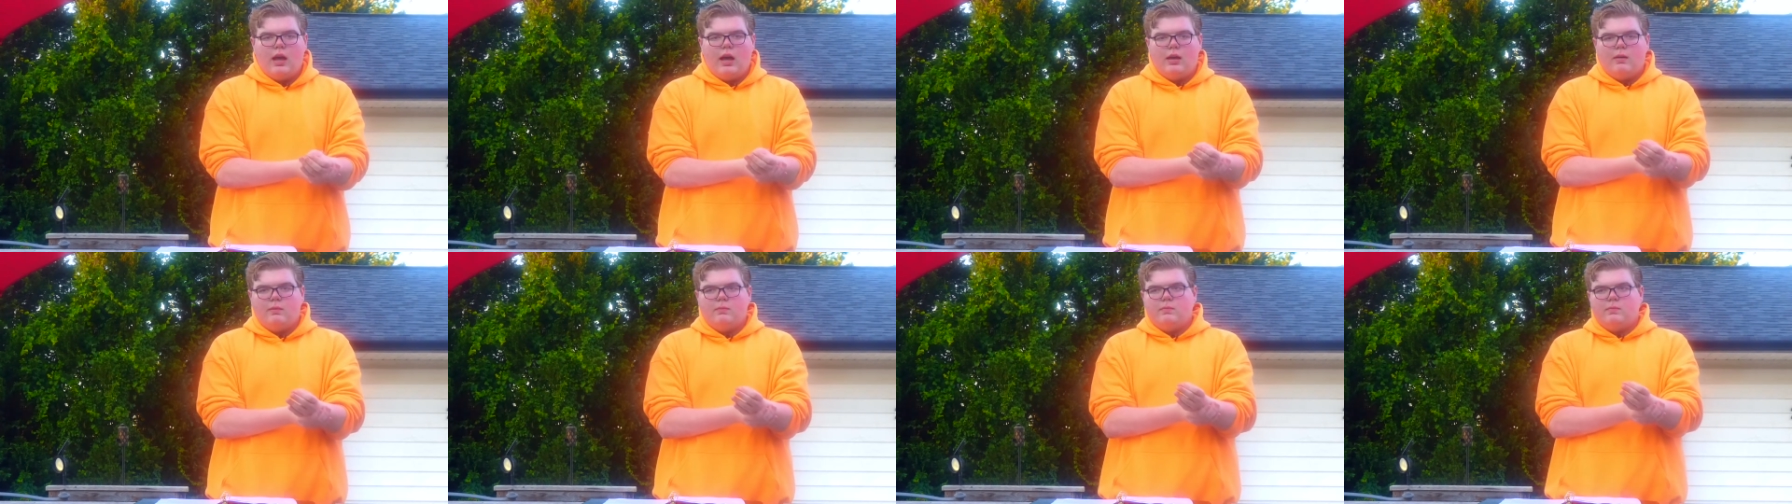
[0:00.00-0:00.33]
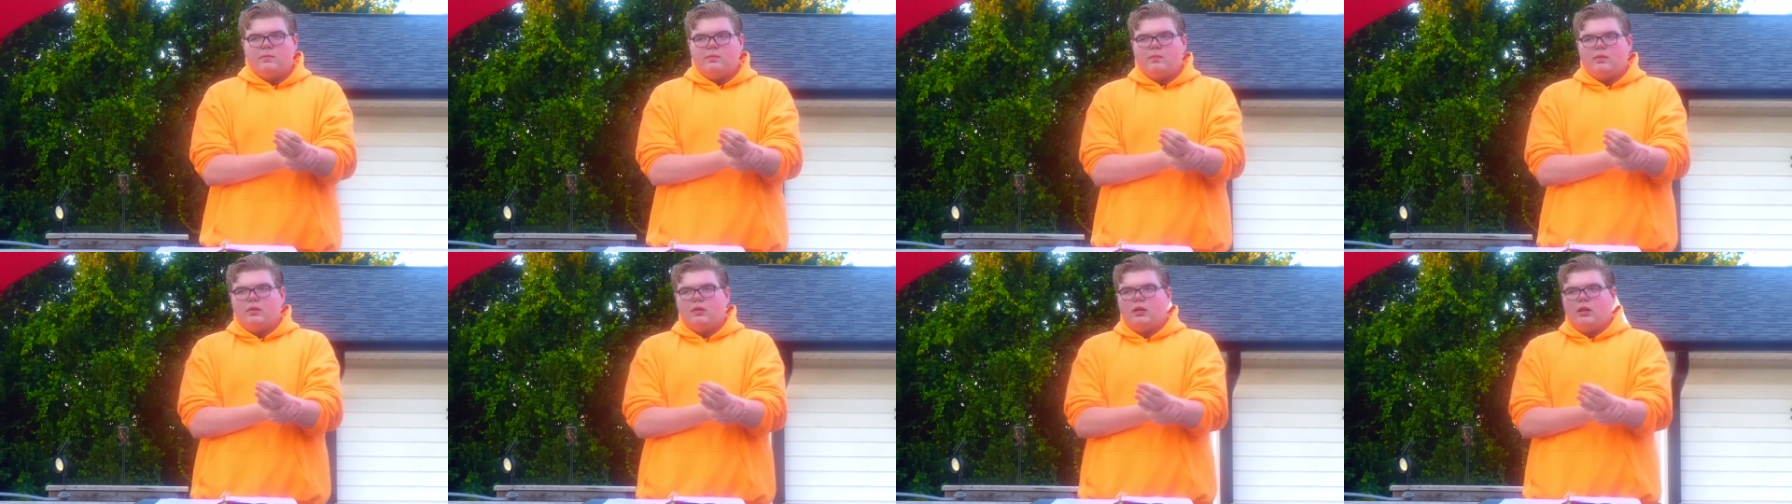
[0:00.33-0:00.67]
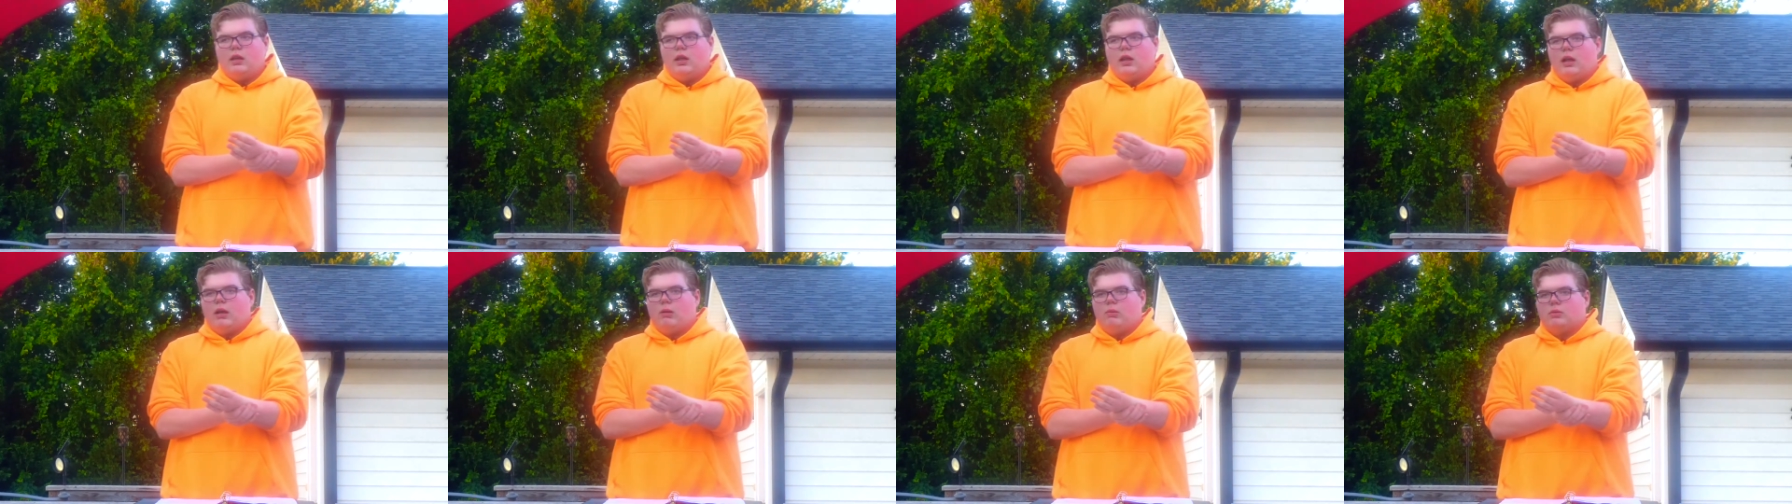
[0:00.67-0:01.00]
I've
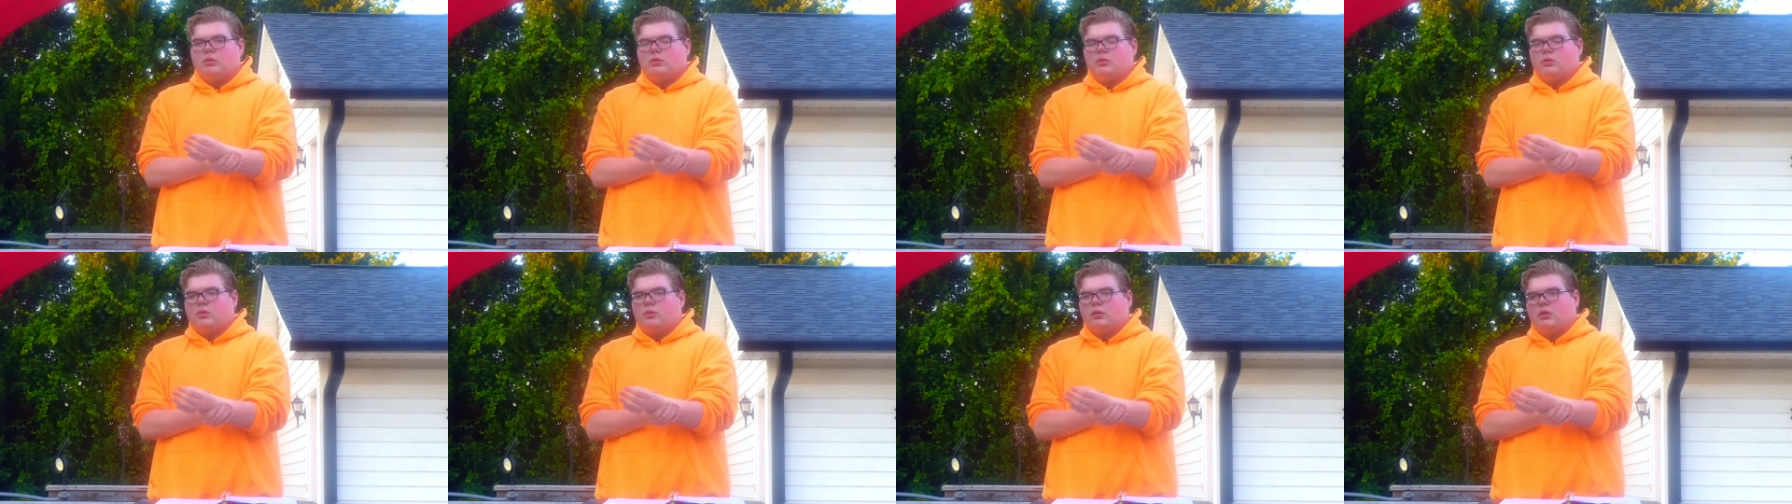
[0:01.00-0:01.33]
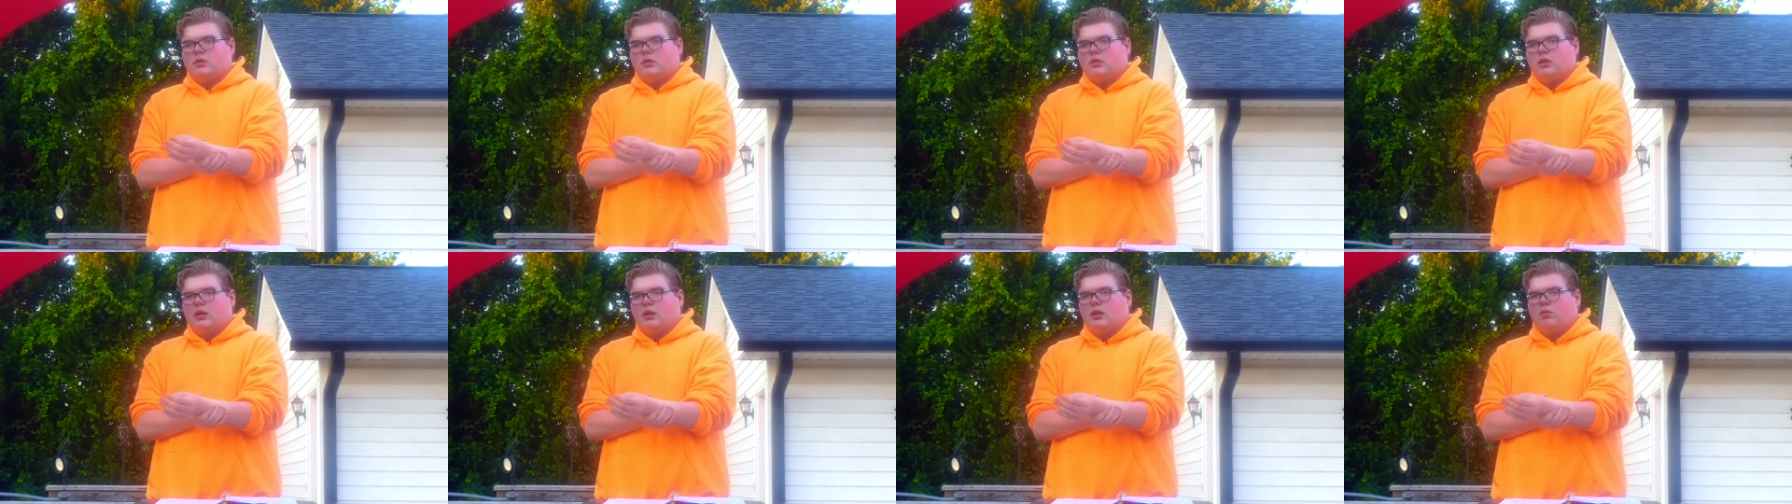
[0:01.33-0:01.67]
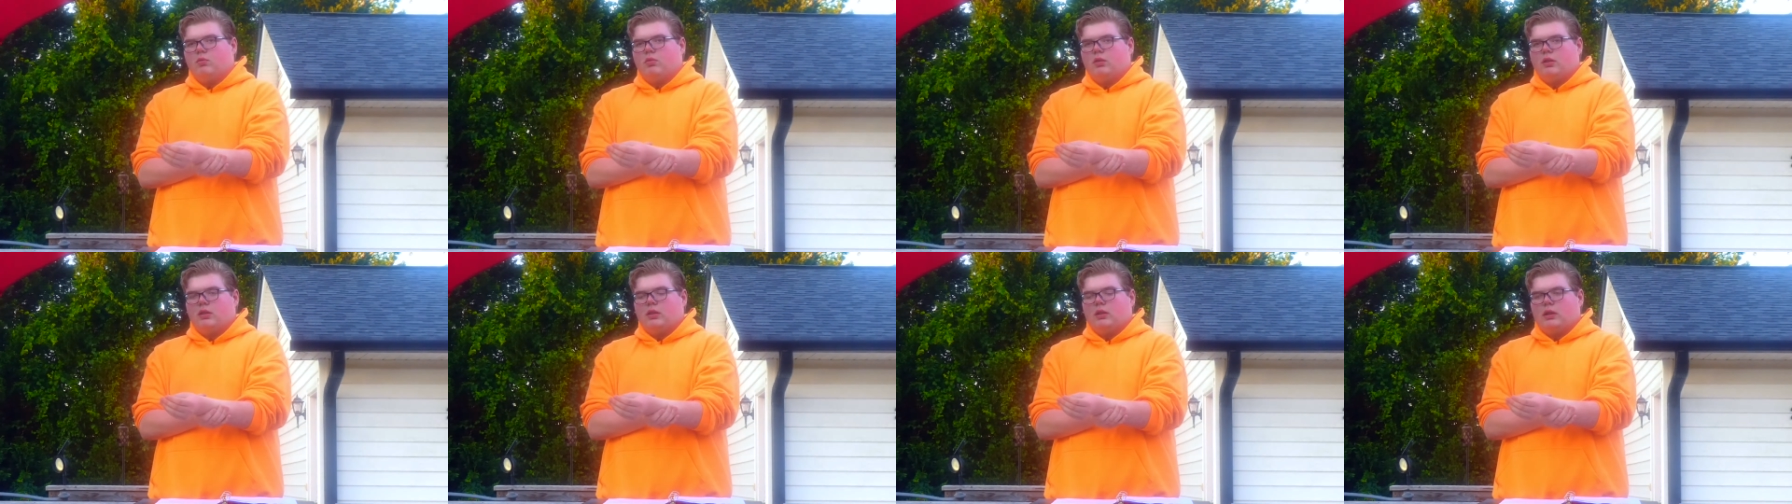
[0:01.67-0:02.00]
I was told a
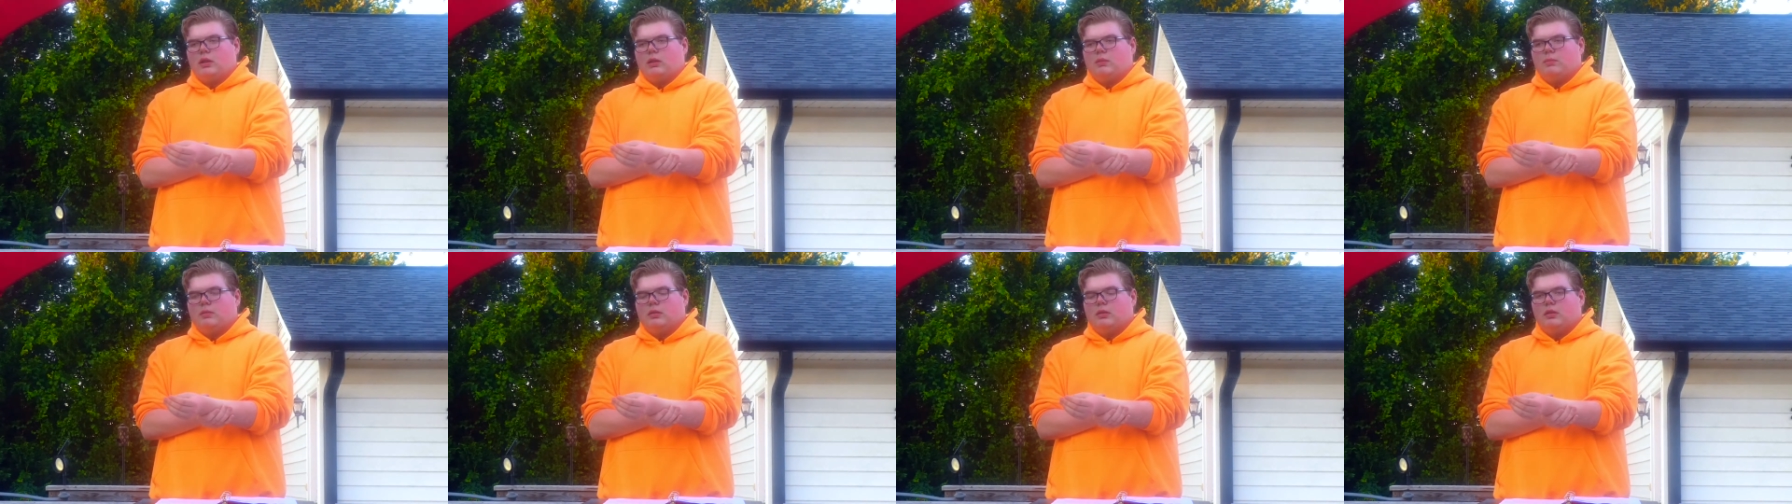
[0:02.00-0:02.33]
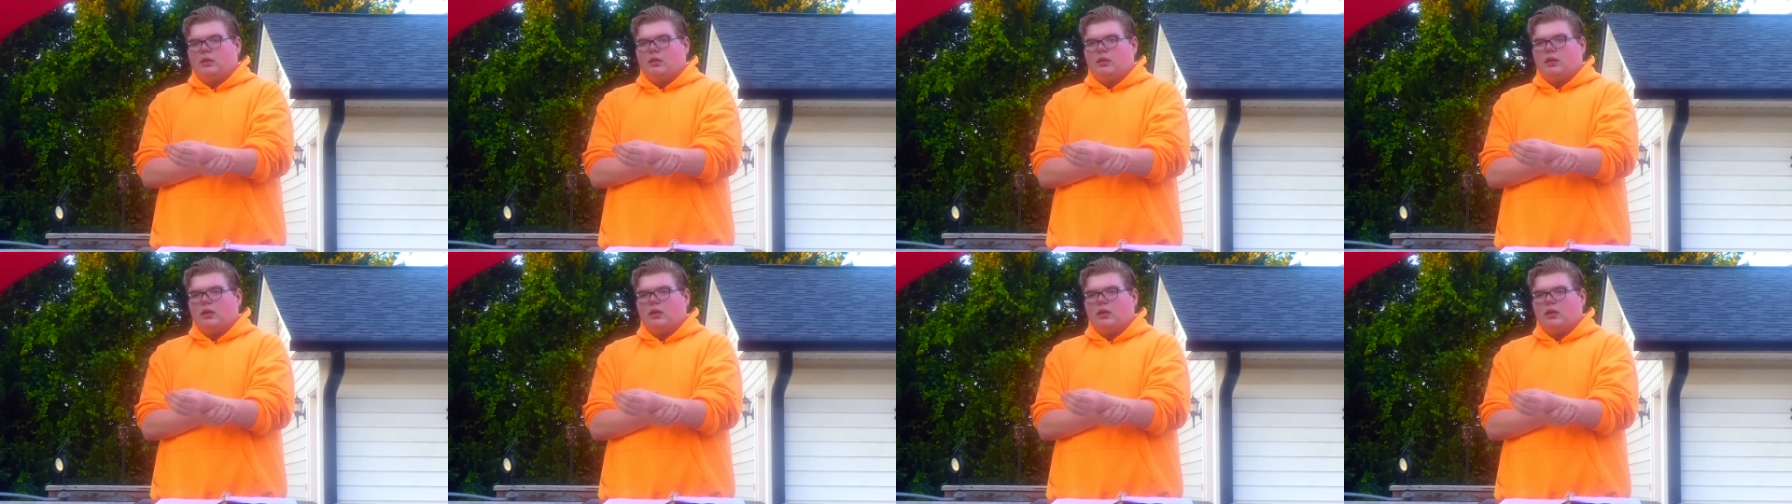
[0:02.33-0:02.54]
saying one time,